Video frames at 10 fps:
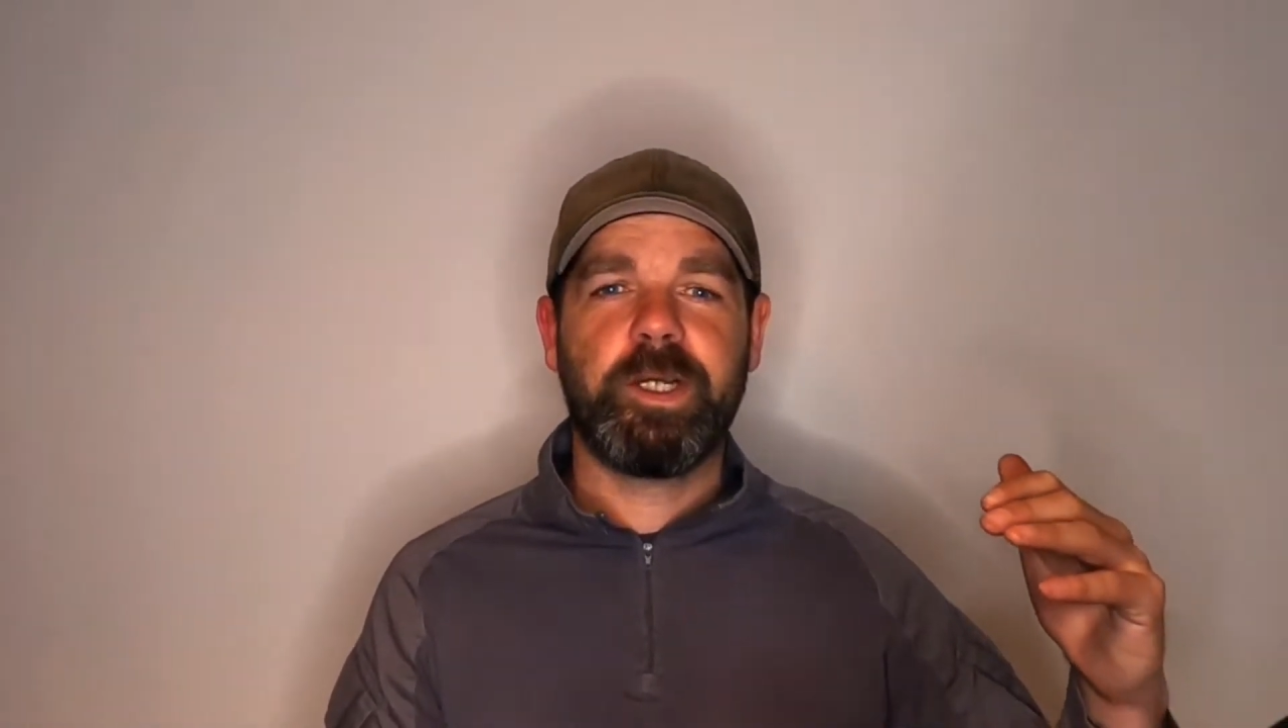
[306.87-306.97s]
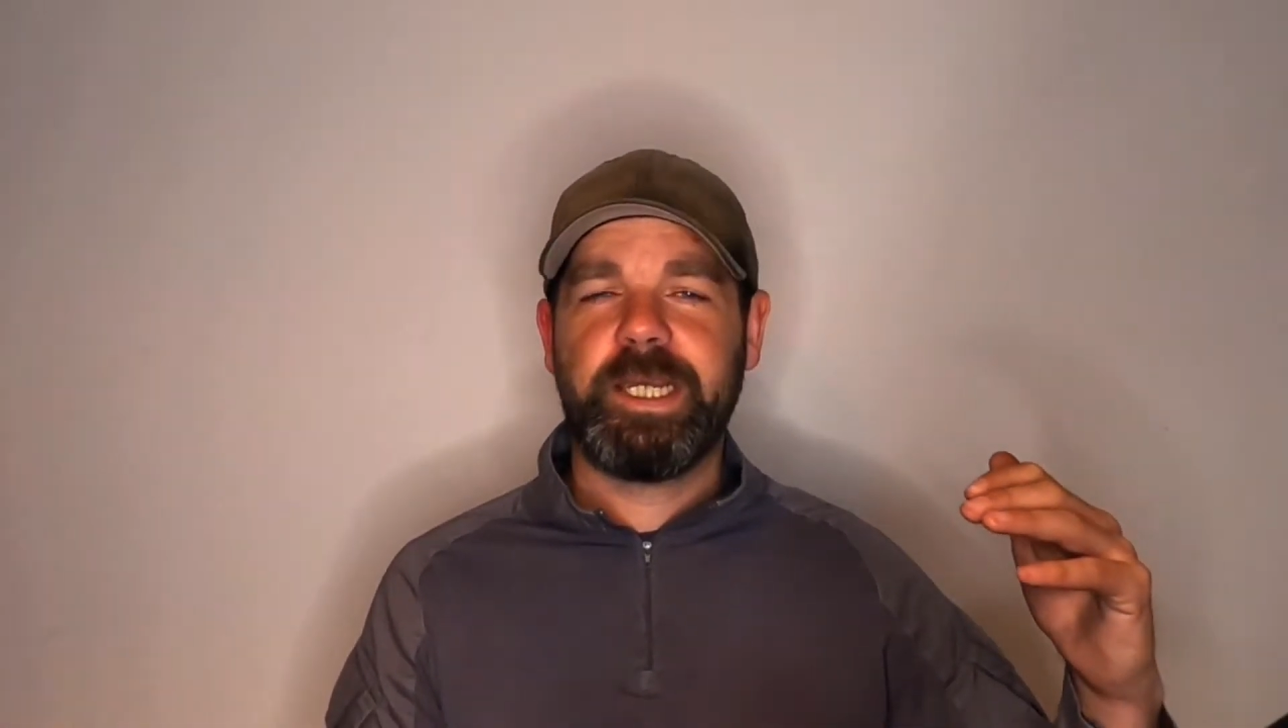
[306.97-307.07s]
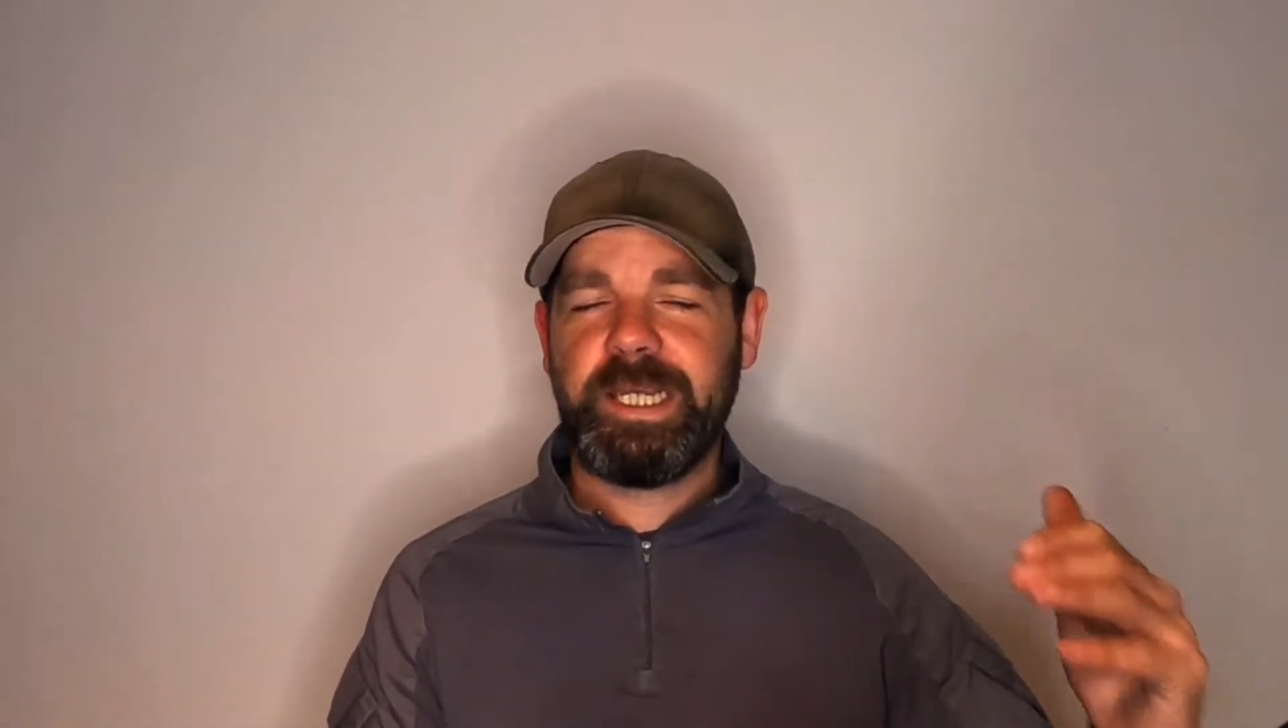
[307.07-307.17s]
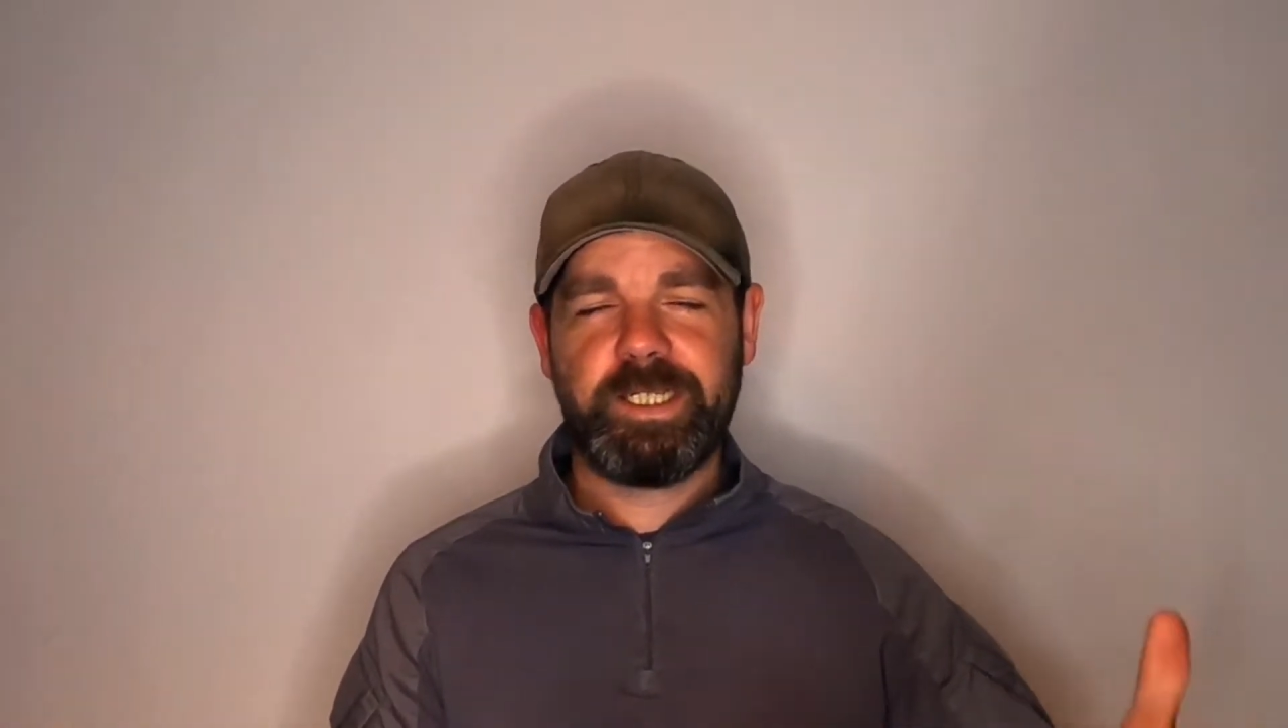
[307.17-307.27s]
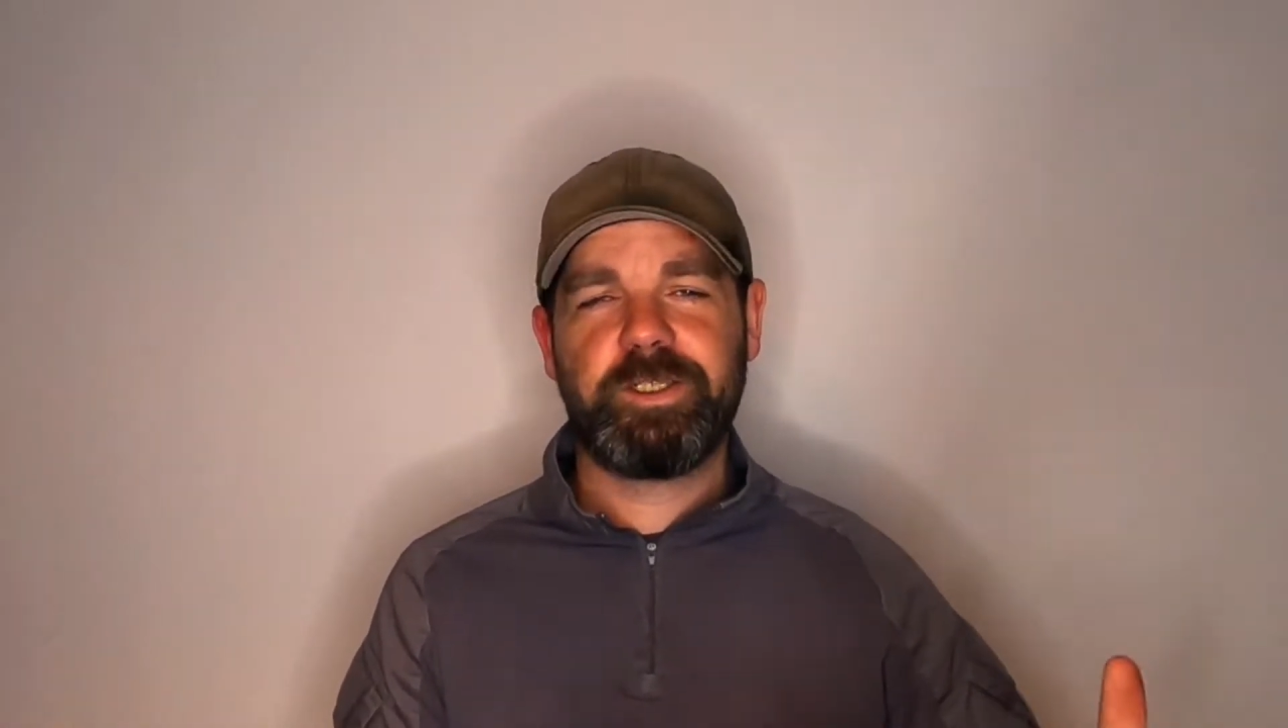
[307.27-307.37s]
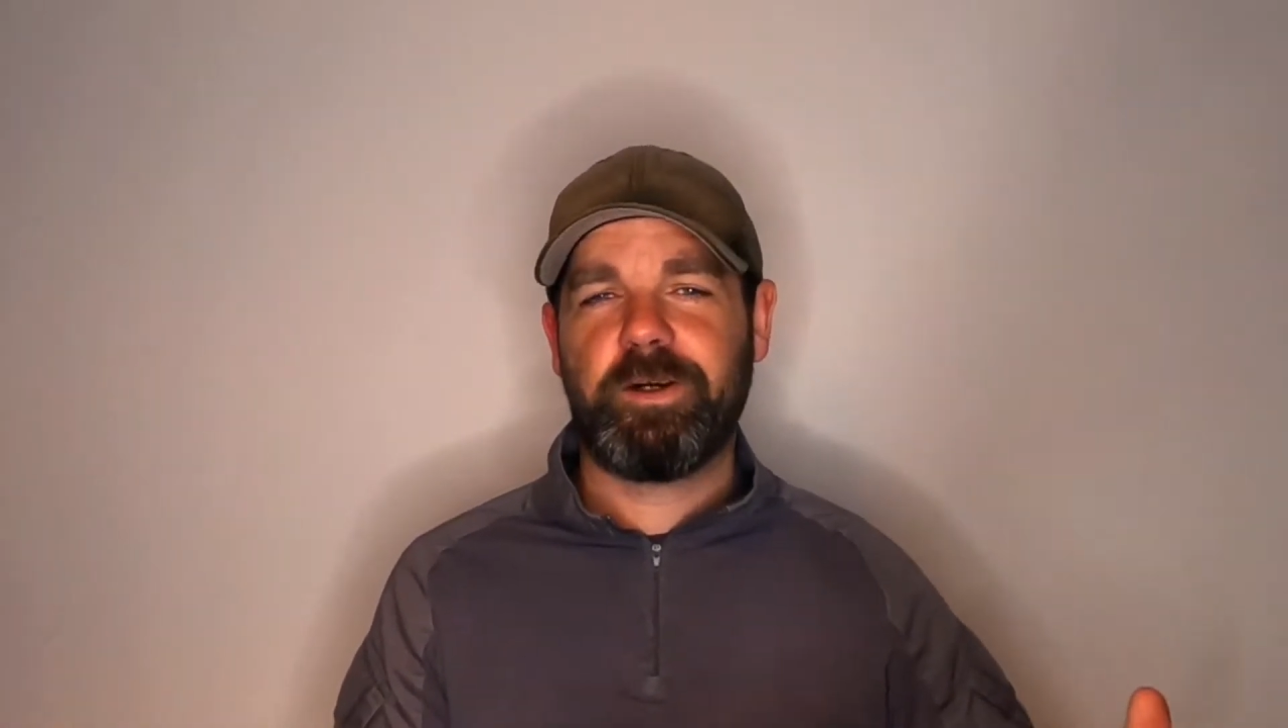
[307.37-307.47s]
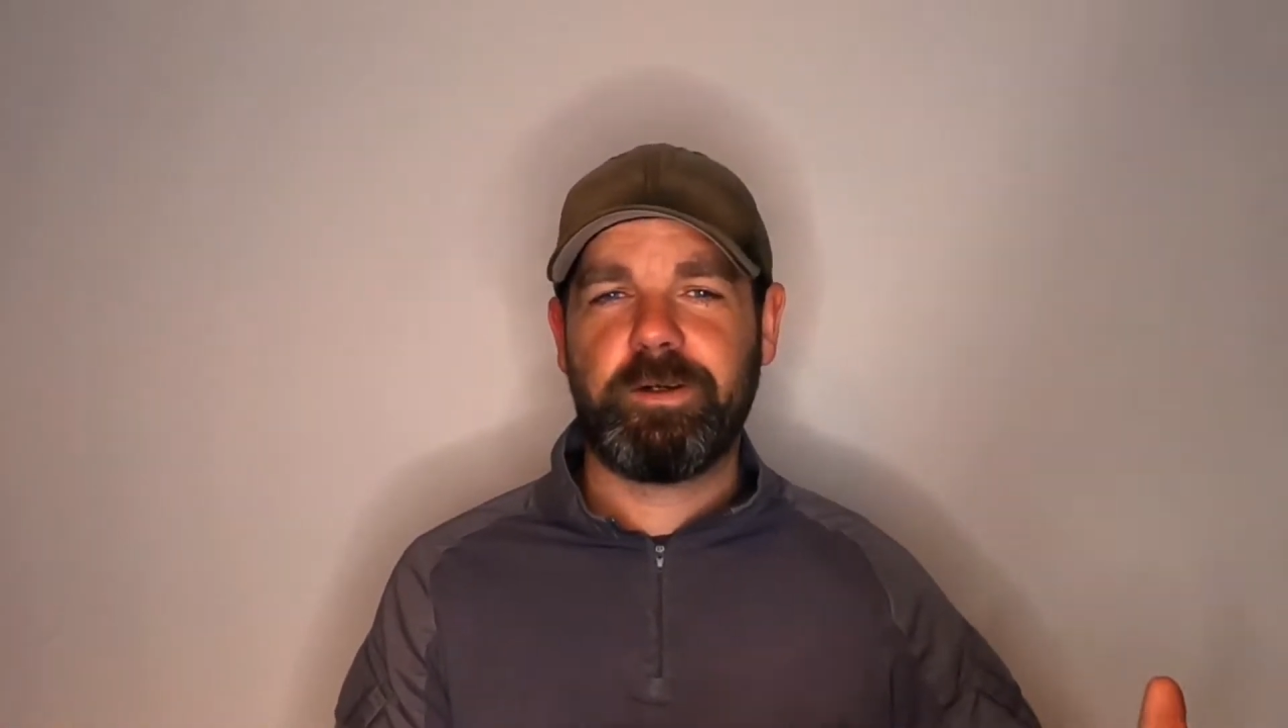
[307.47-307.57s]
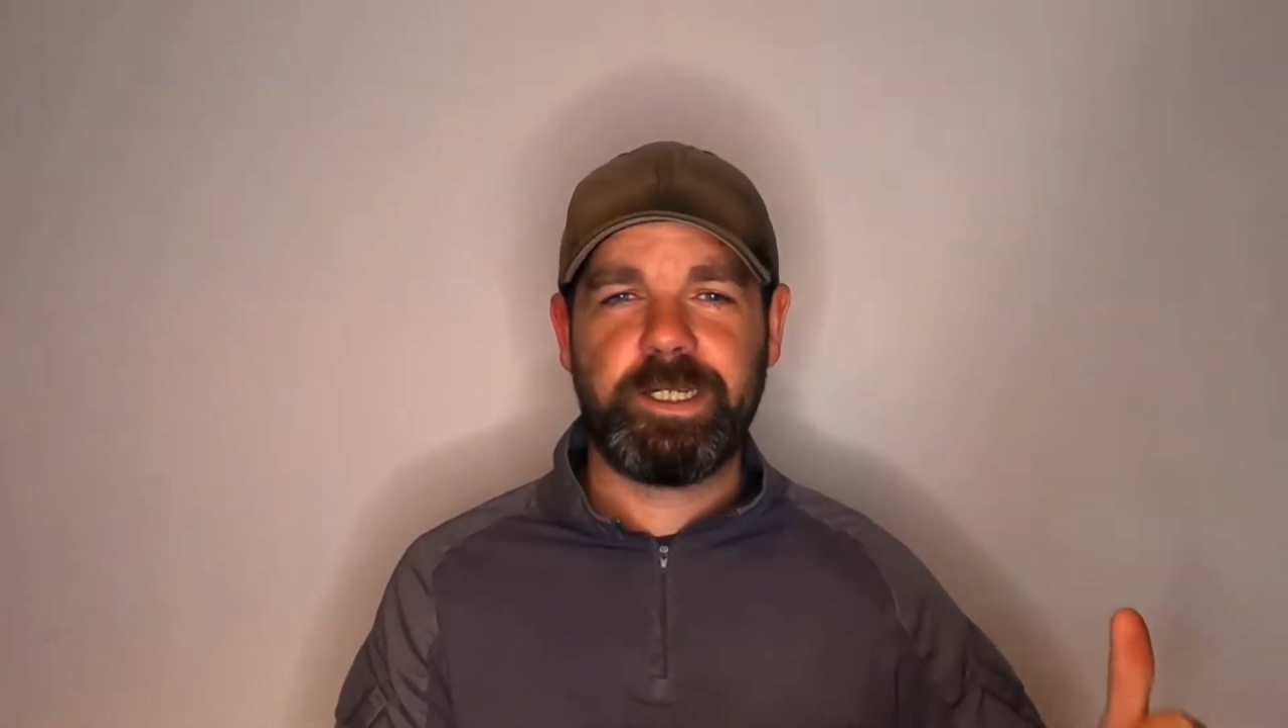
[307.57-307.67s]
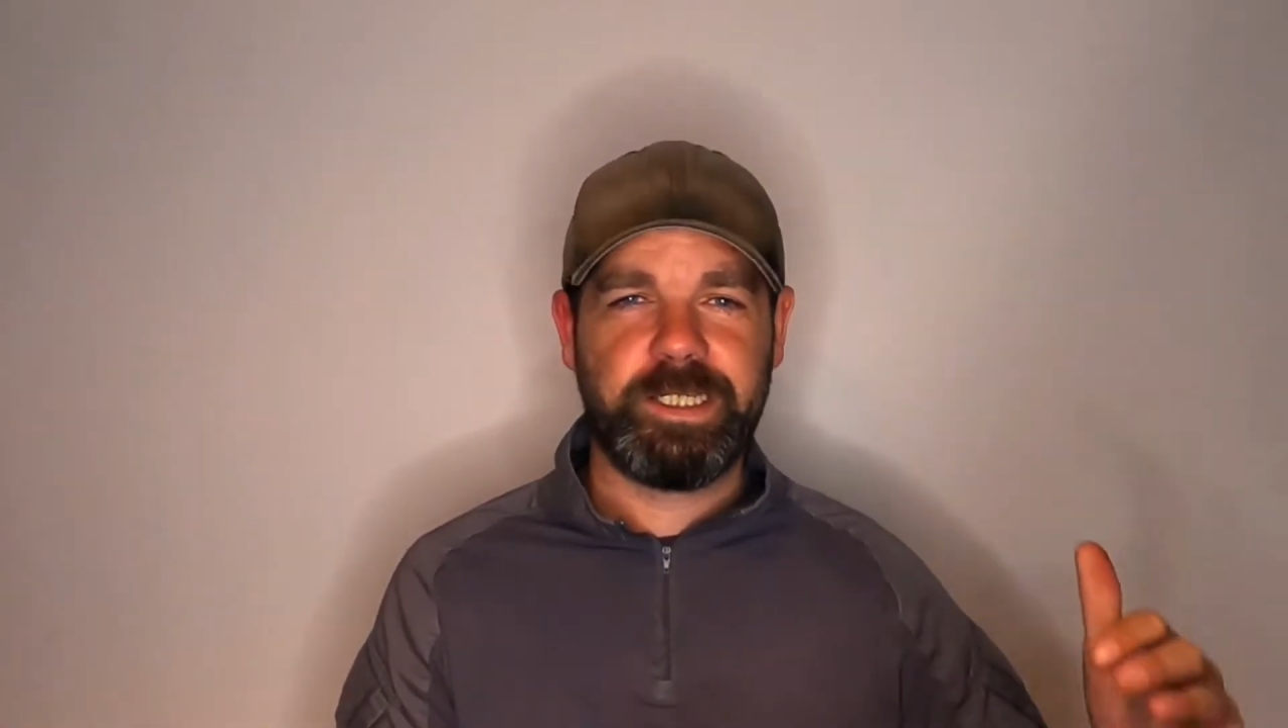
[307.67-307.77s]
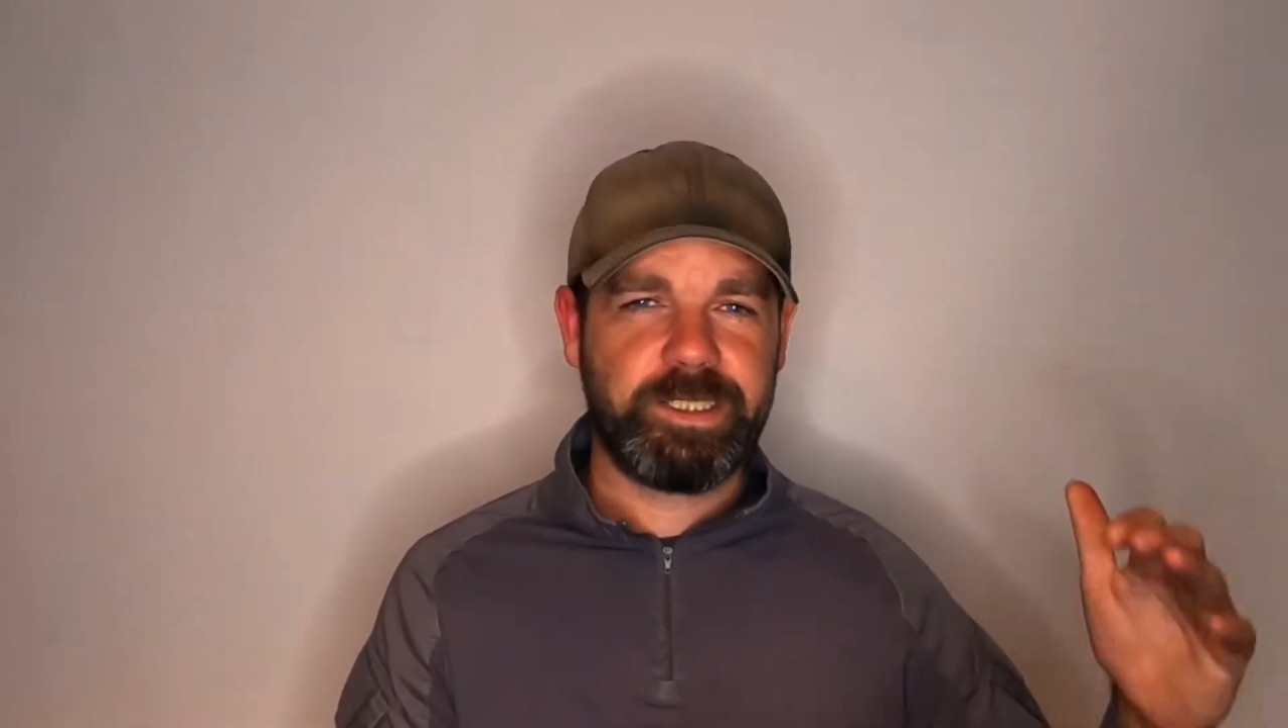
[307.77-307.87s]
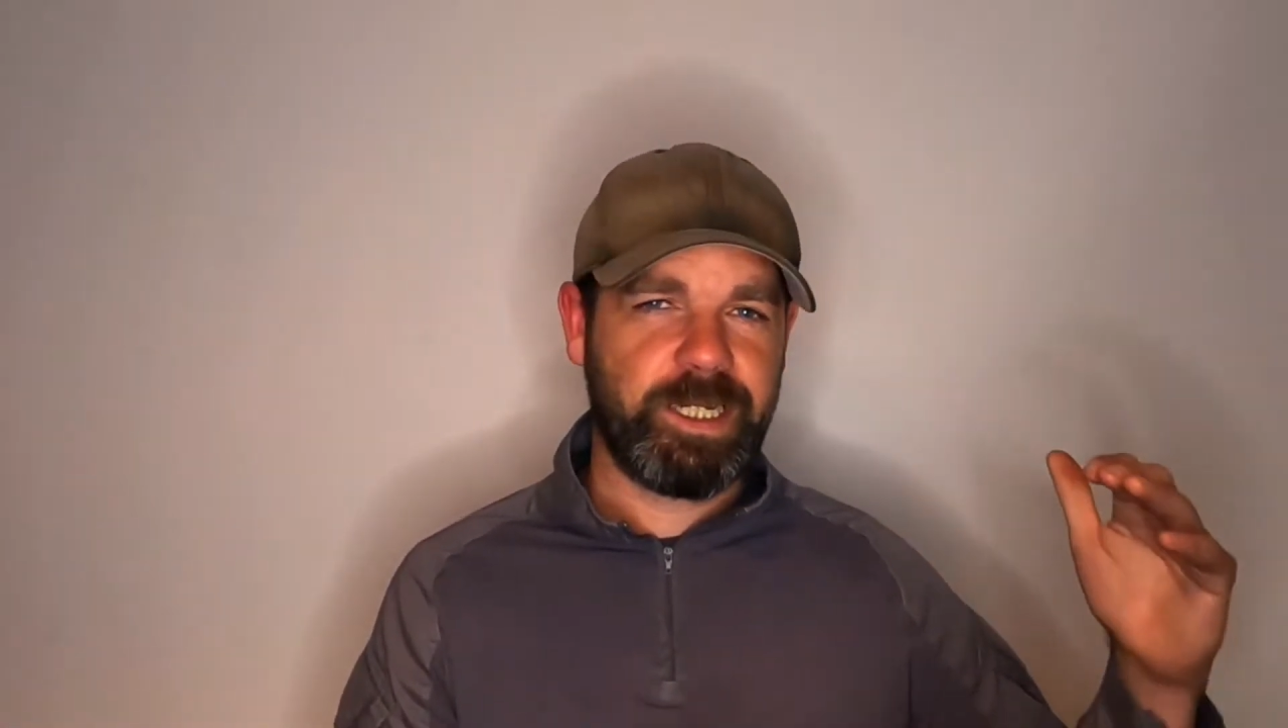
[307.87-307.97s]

hit targets